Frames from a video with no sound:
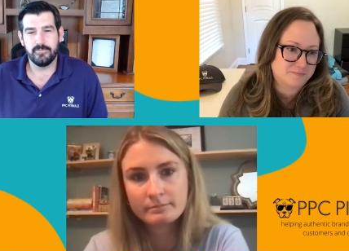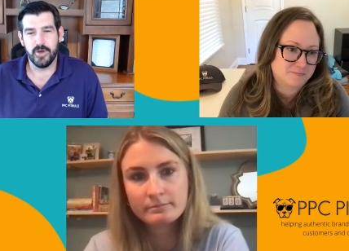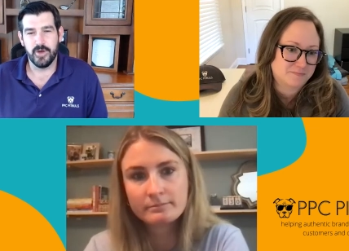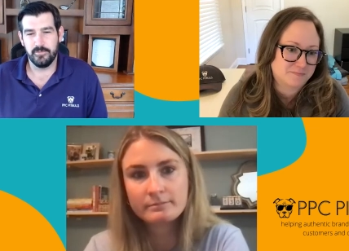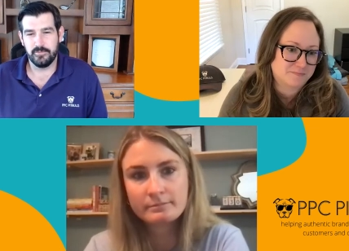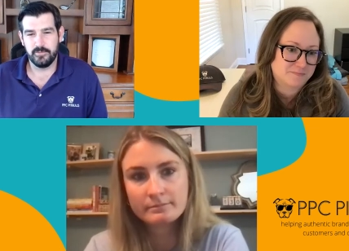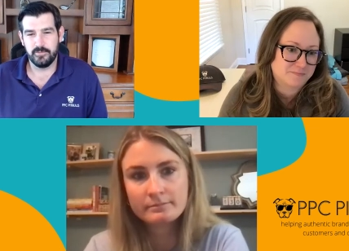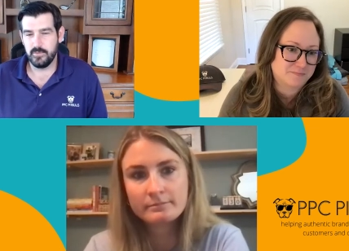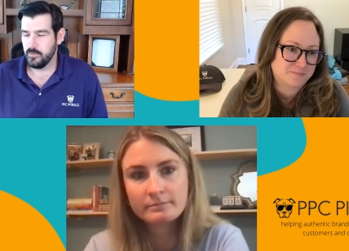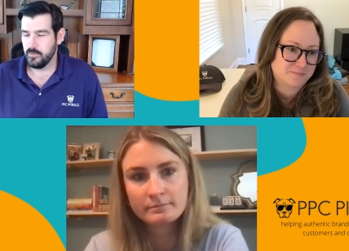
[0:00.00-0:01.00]
Speaker 1: but
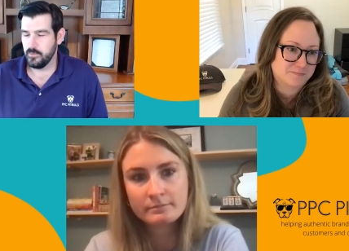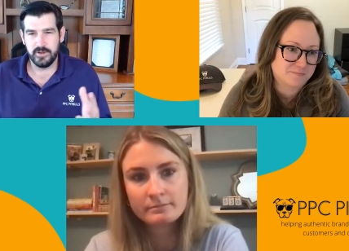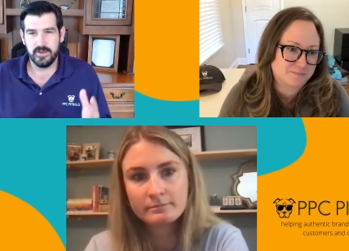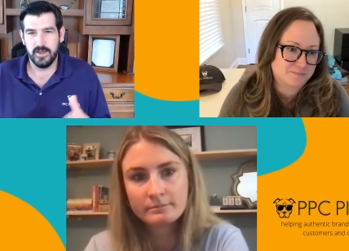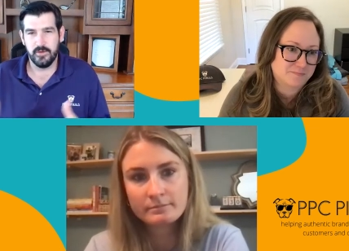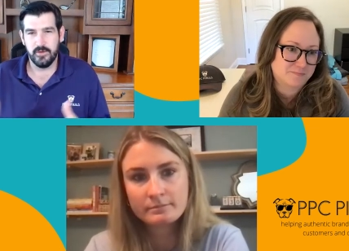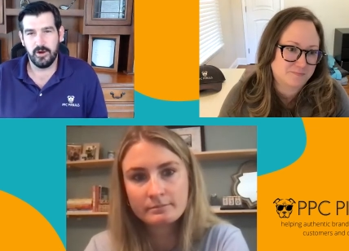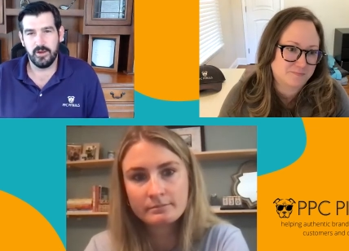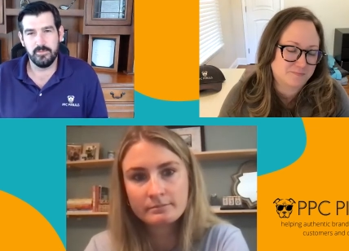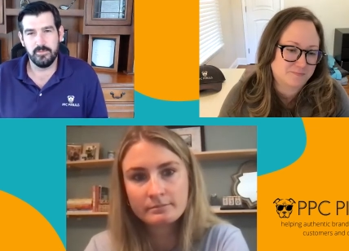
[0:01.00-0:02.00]
what, uh, where
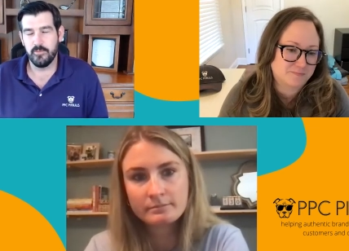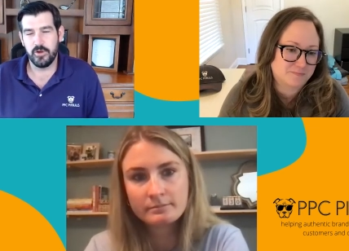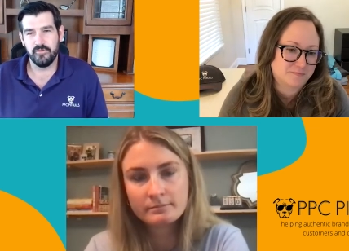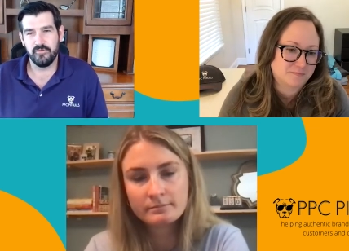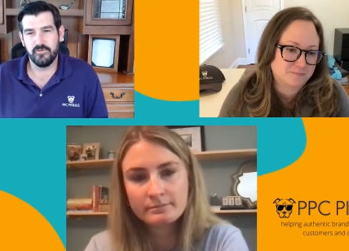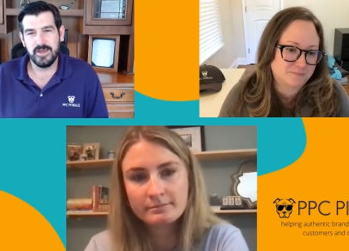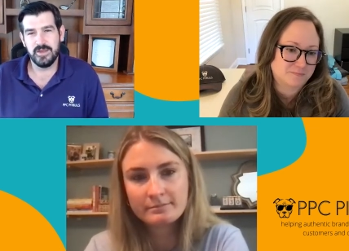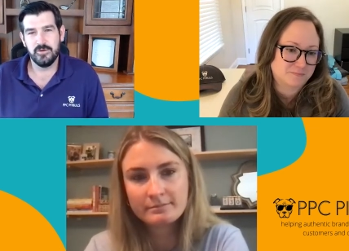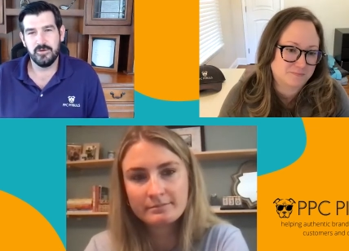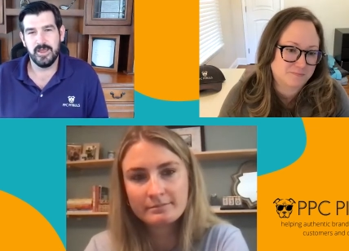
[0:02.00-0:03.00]
can people go to find
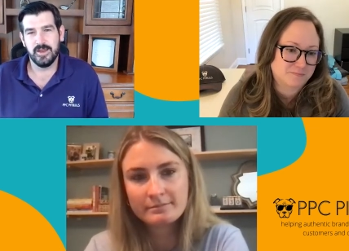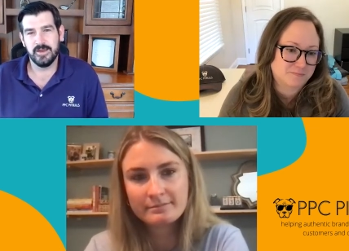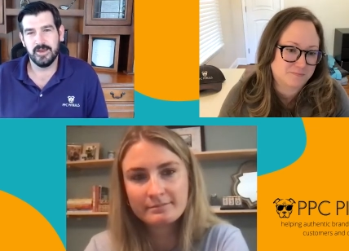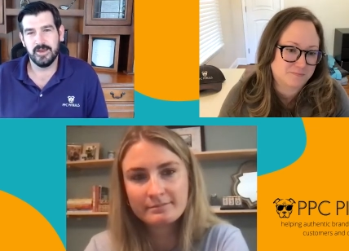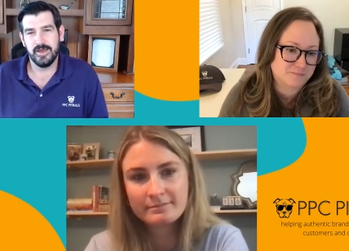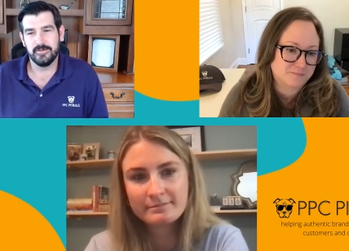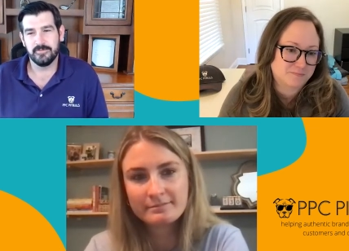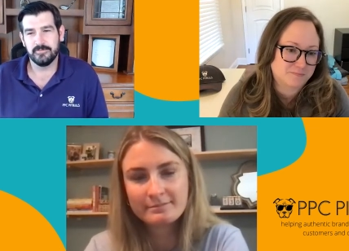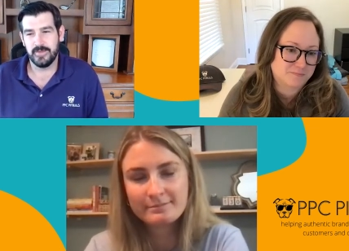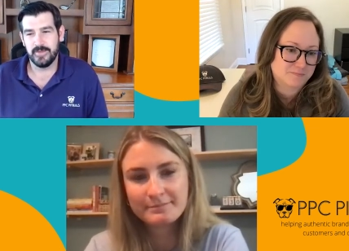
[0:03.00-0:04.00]
you? And uh,
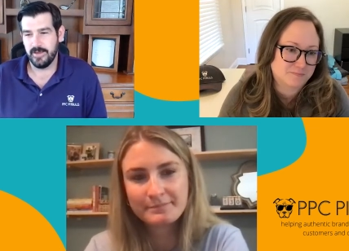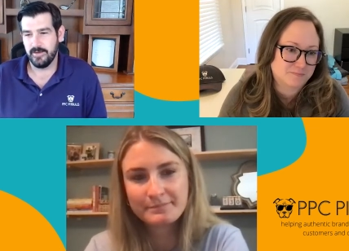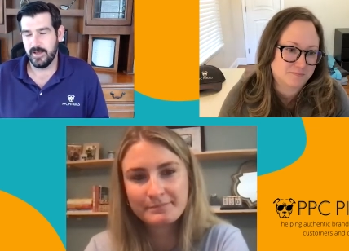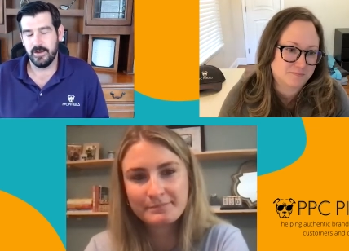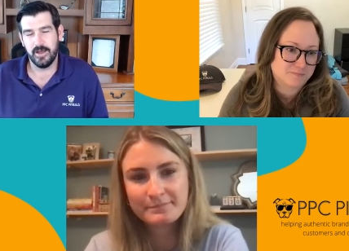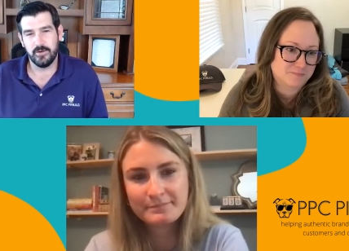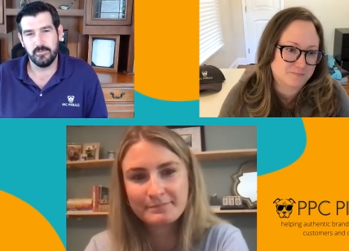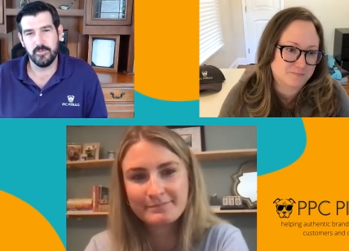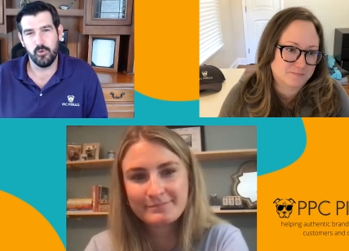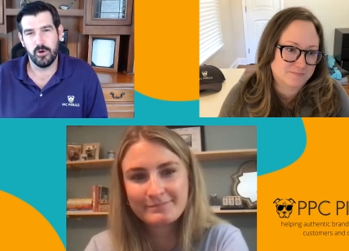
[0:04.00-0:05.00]
yeah, how, how do
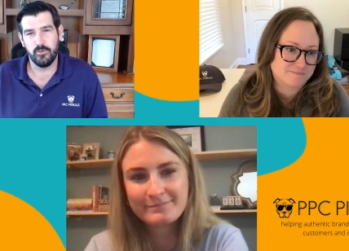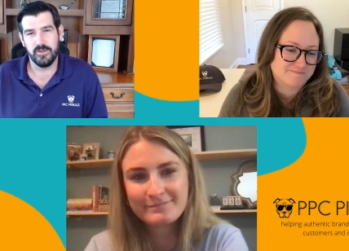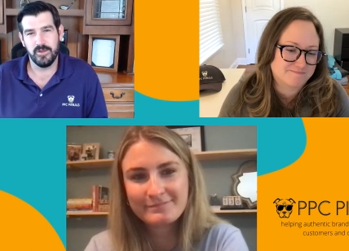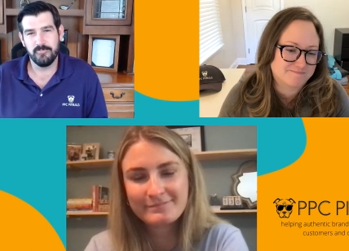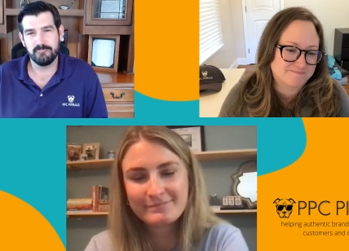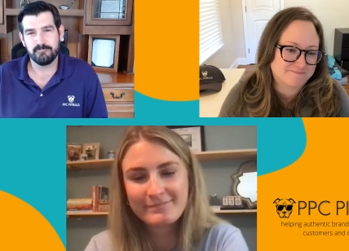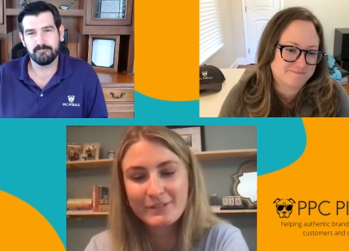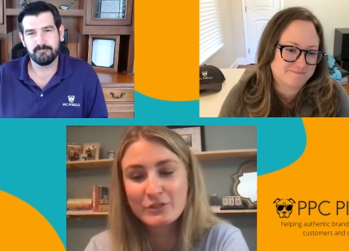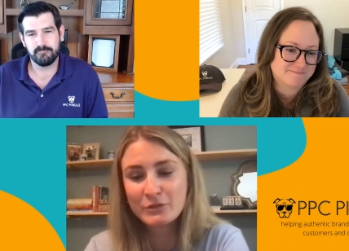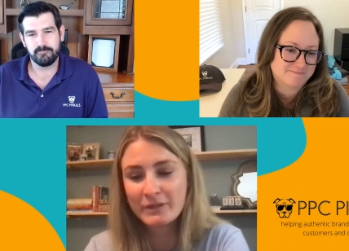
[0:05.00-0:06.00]
people work with you?
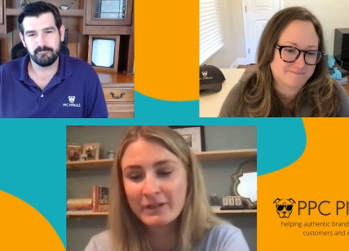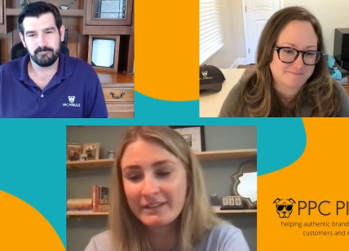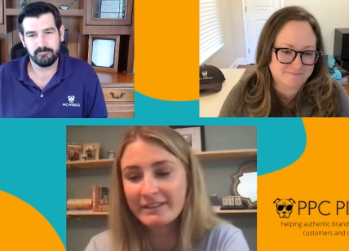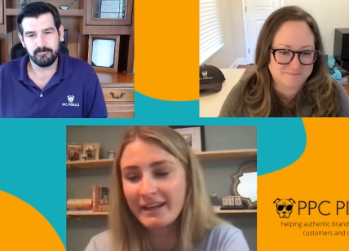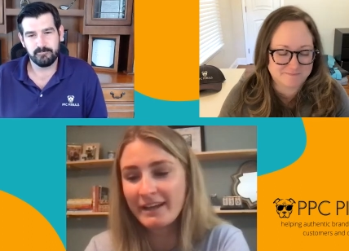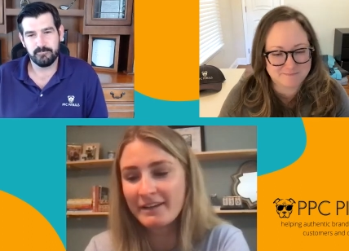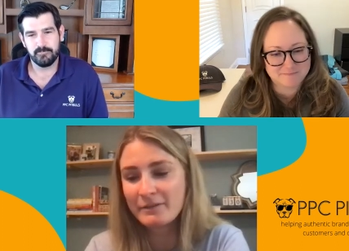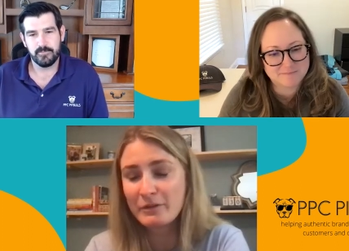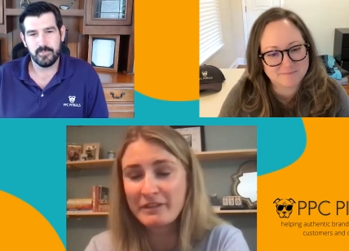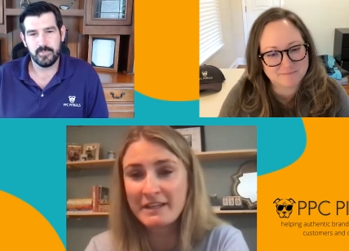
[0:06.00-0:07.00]
Speaker 2: Sure. Yeah.
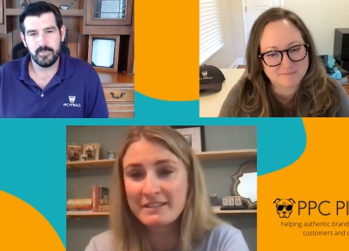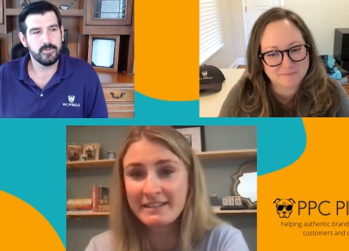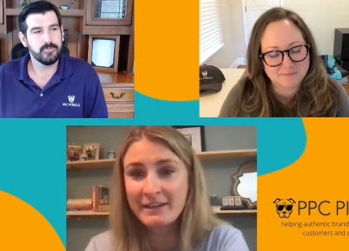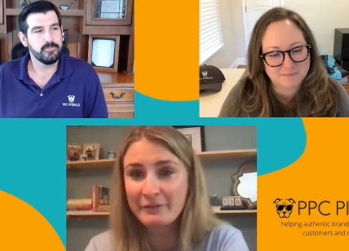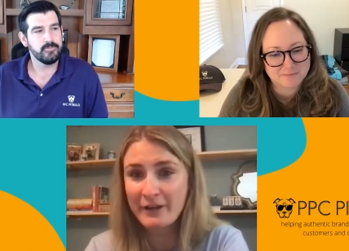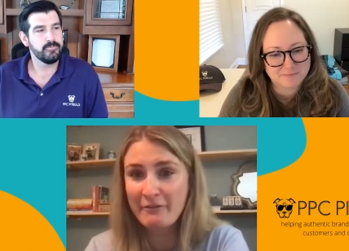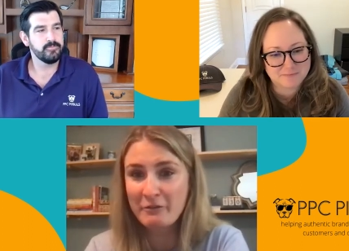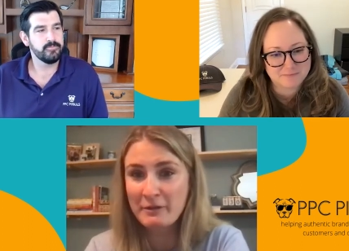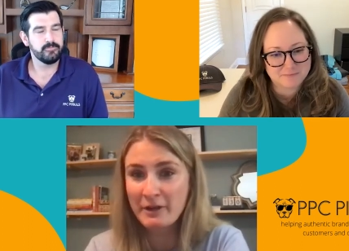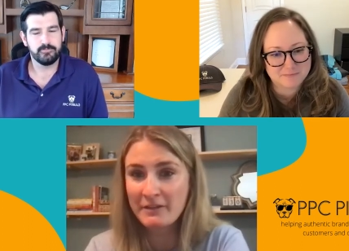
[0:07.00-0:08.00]
Well, thanks again for having
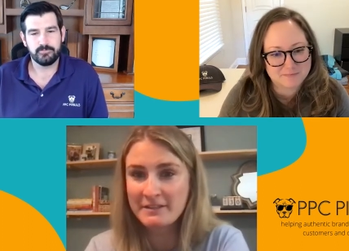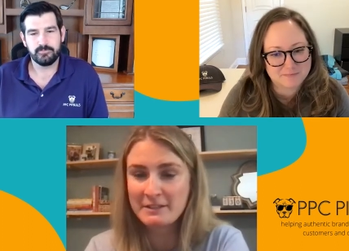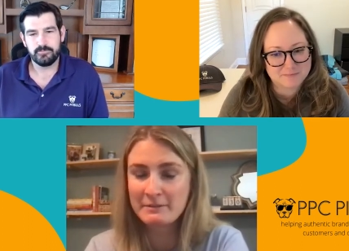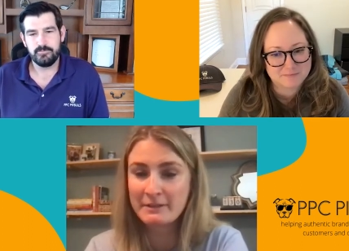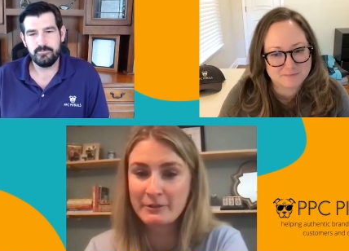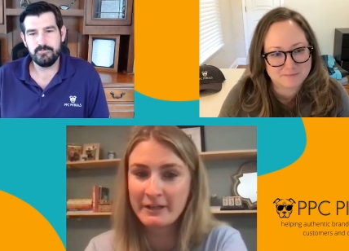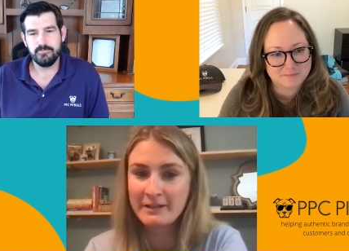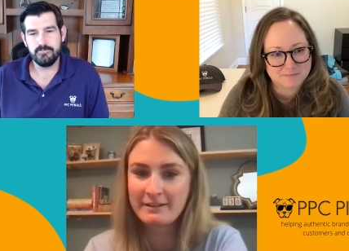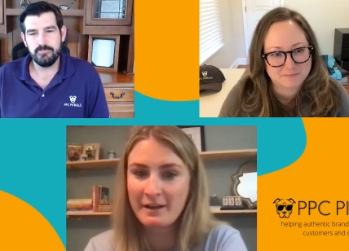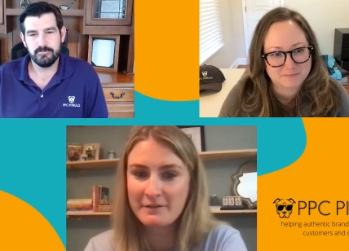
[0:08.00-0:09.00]
me on. This has been a
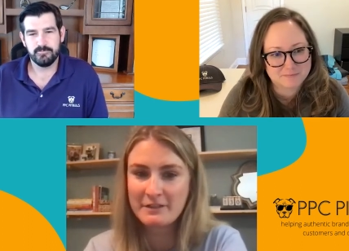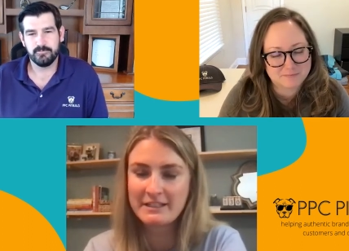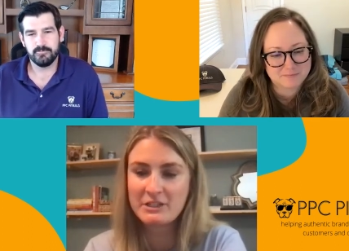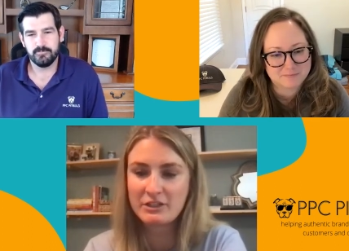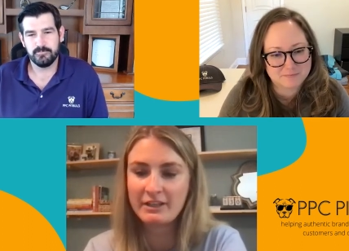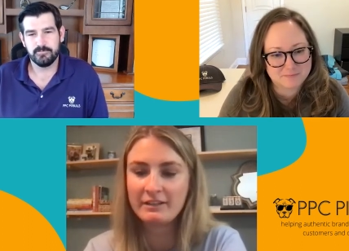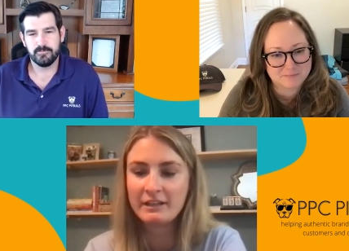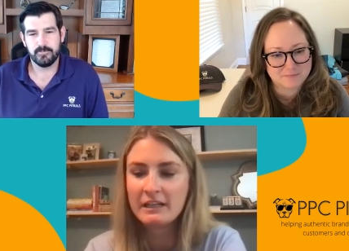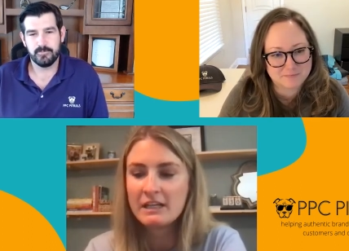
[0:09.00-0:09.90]
great conversation.